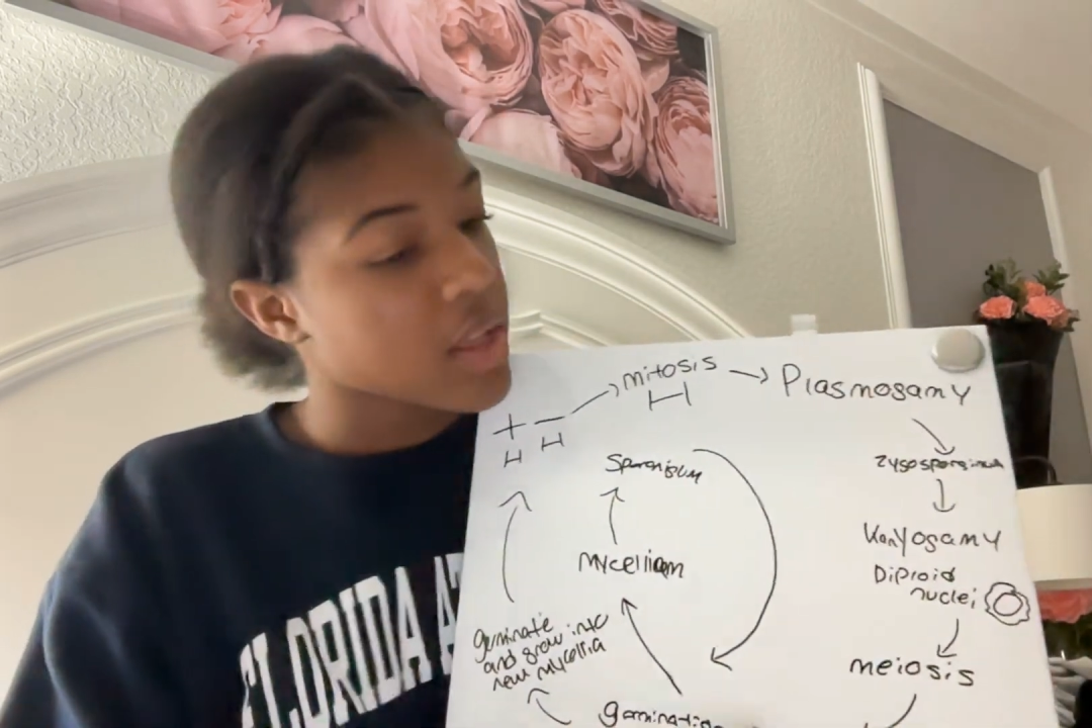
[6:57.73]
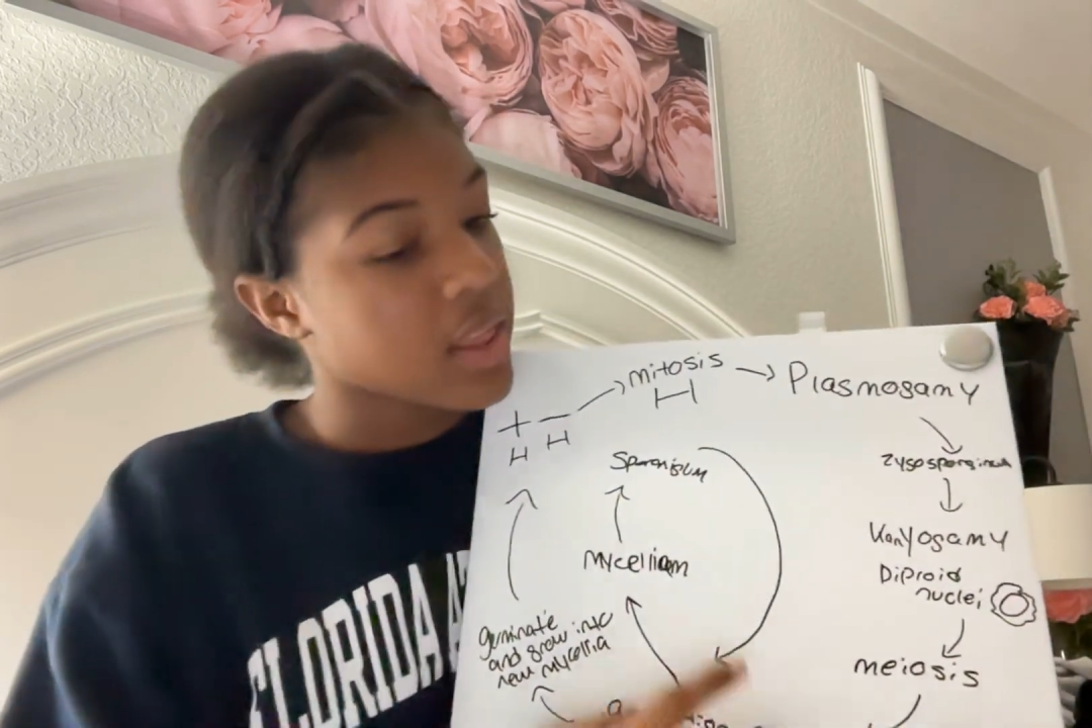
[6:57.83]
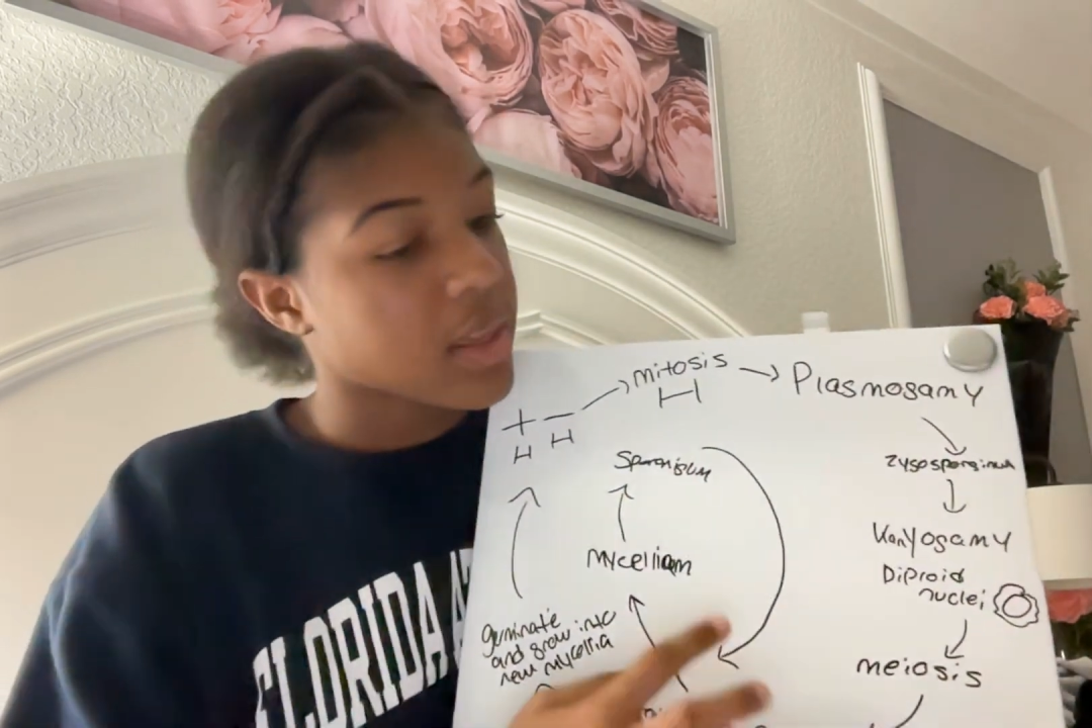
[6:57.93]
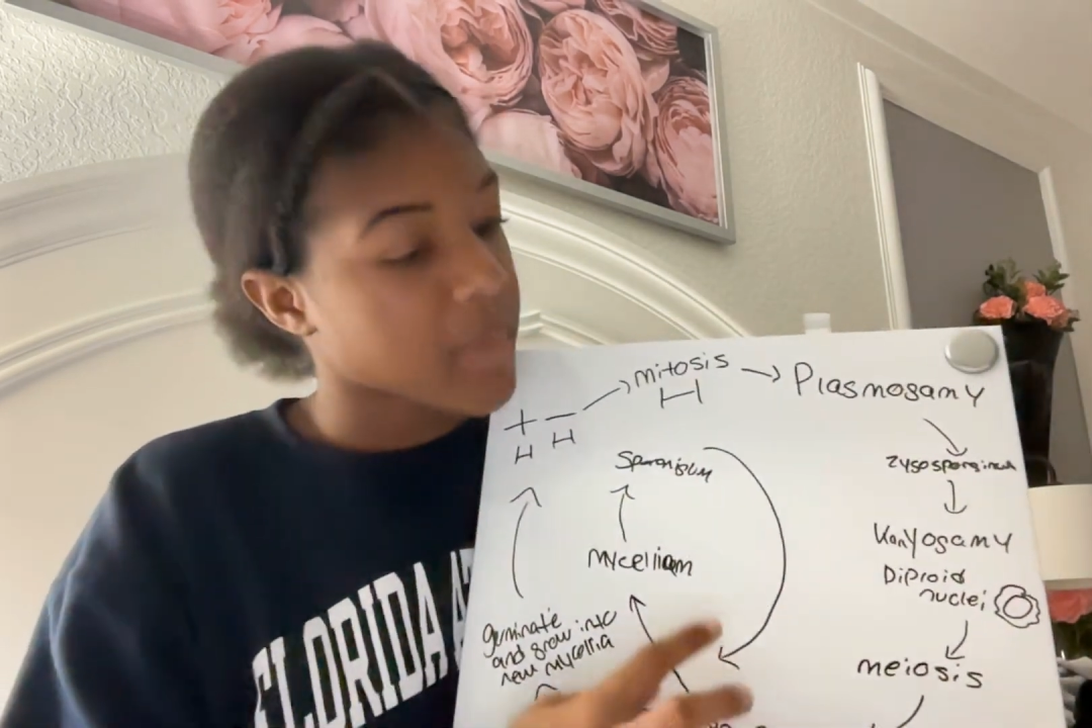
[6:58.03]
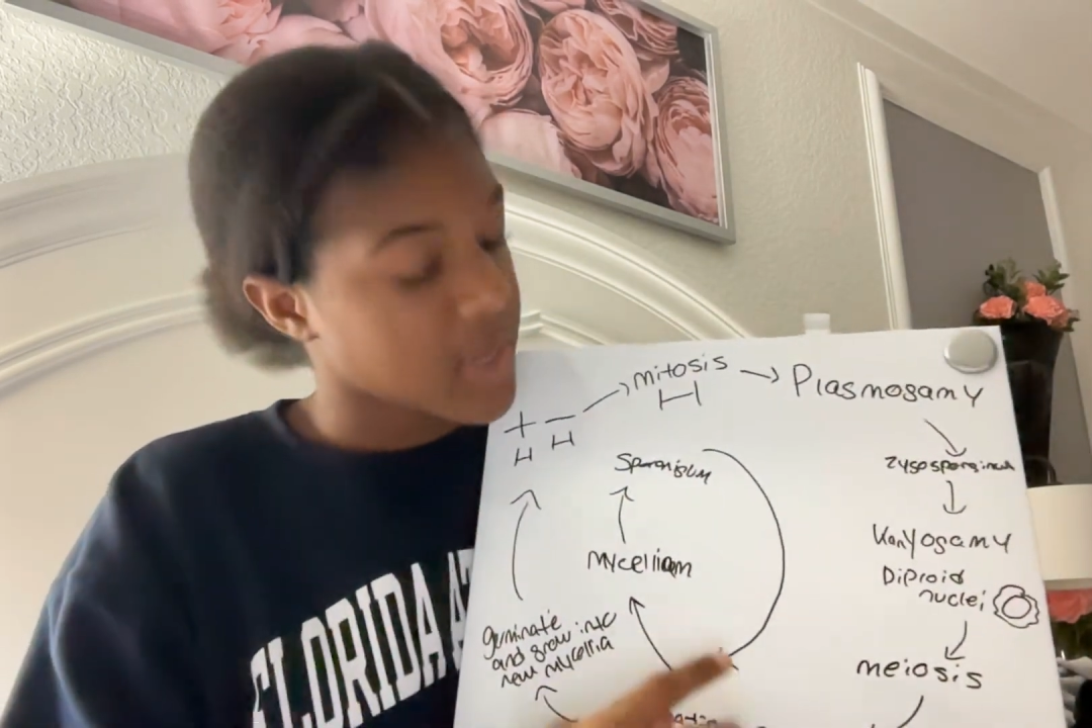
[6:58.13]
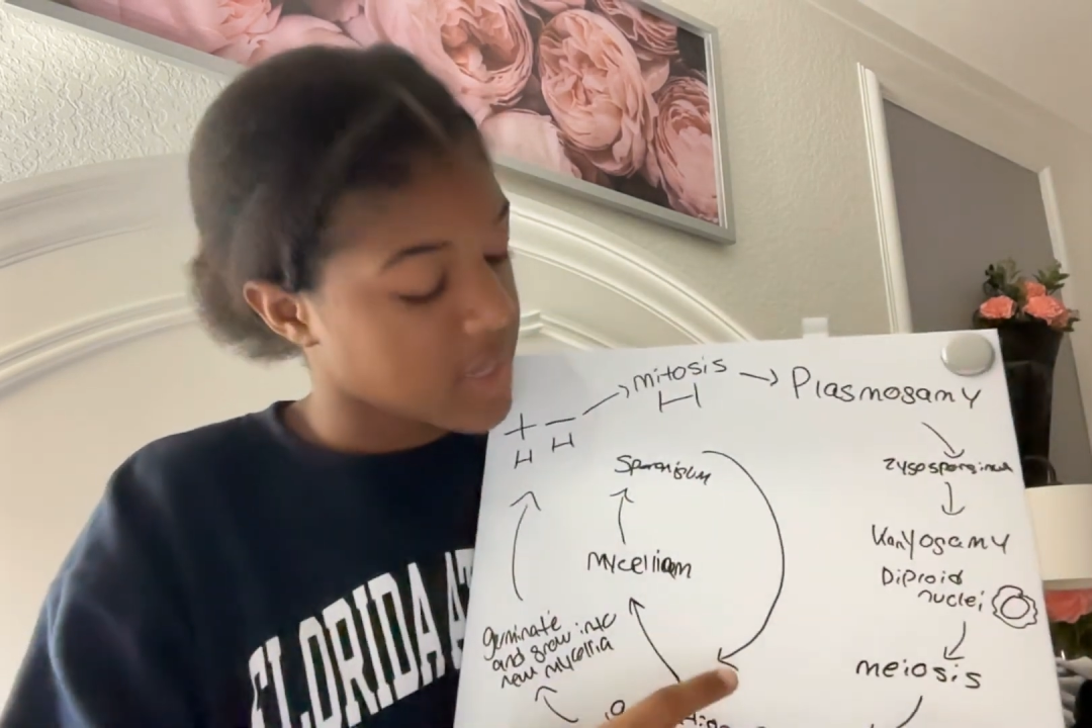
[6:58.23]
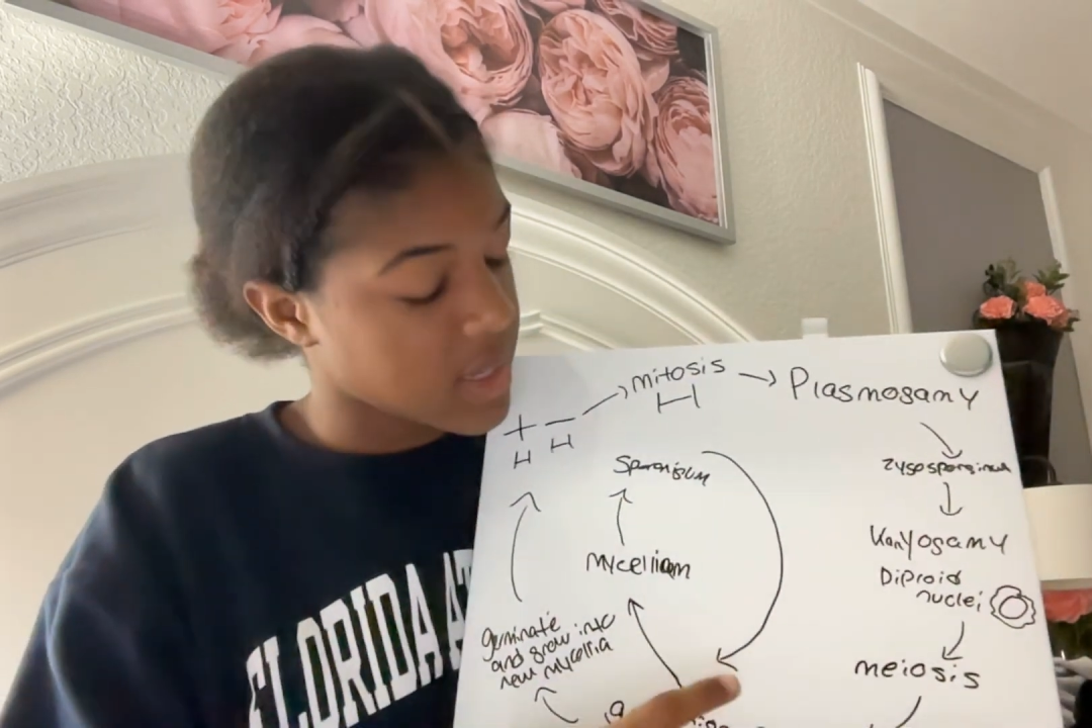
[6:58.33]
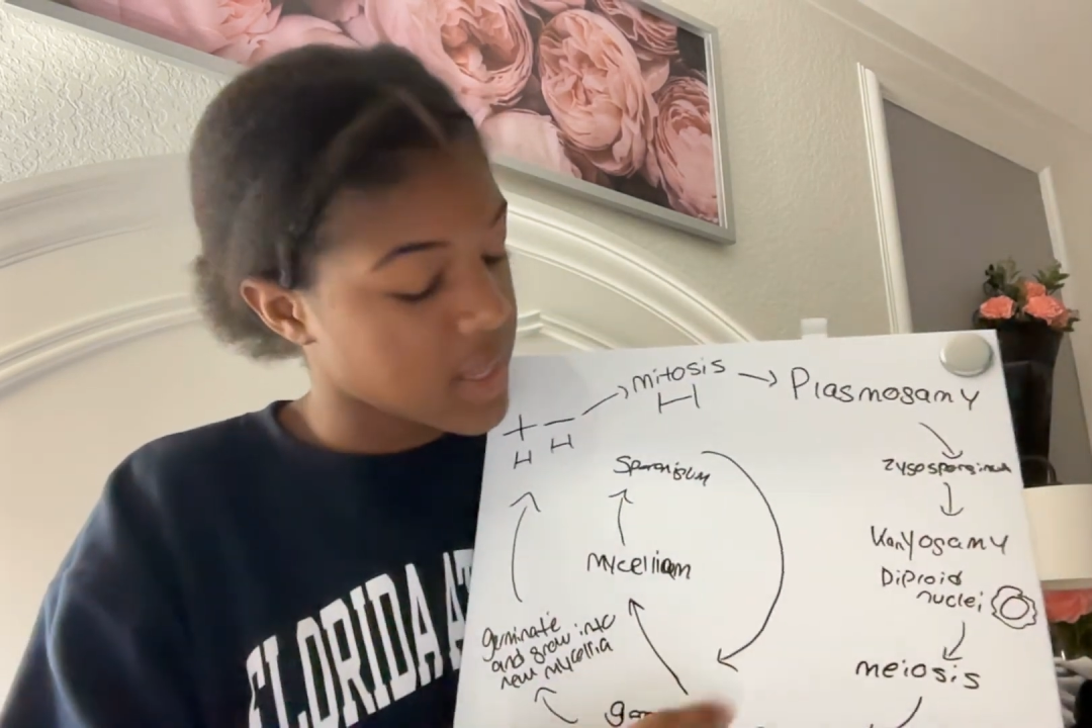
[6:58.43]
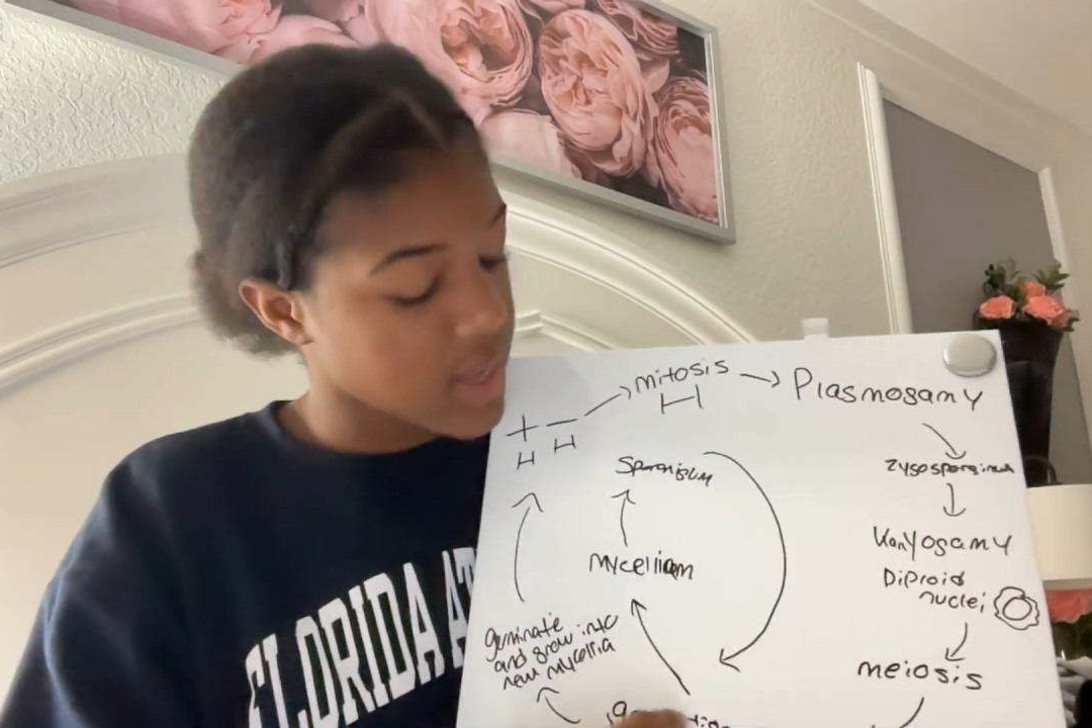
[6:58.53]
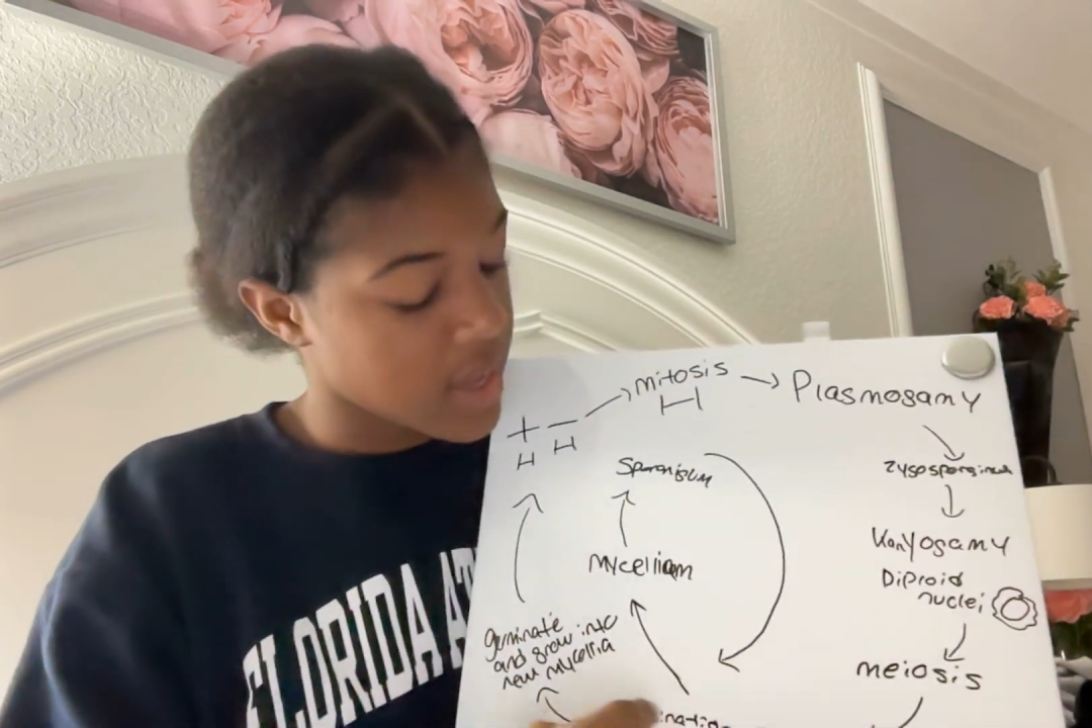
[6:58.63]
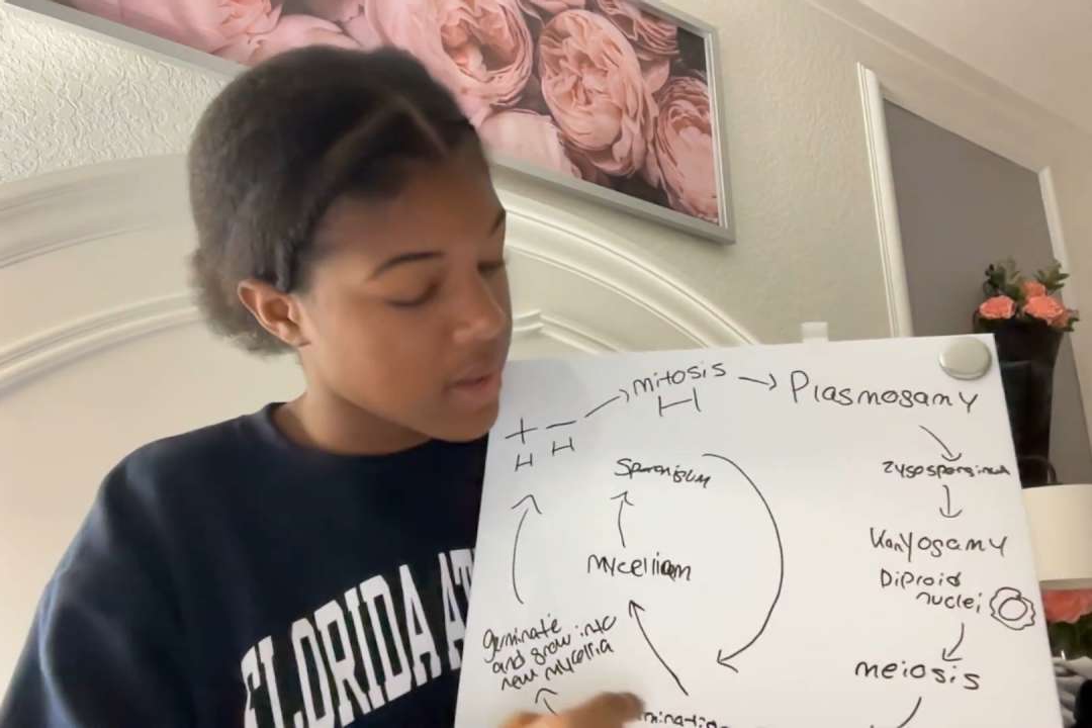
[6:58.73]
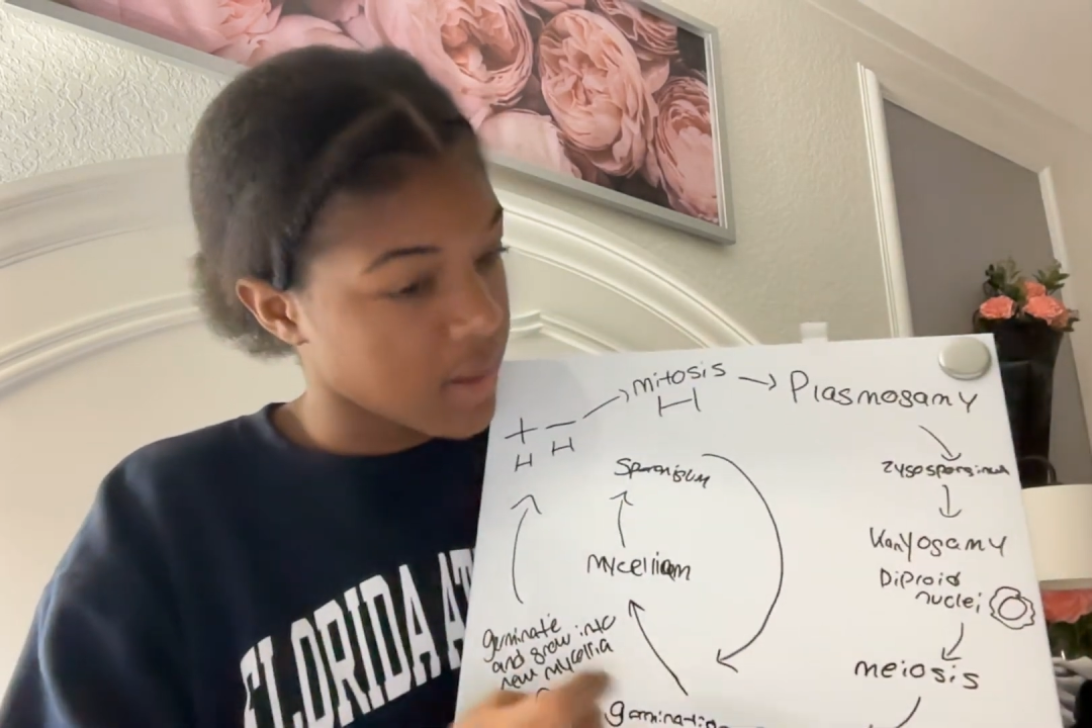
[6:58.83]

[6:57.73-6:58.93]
the mycelia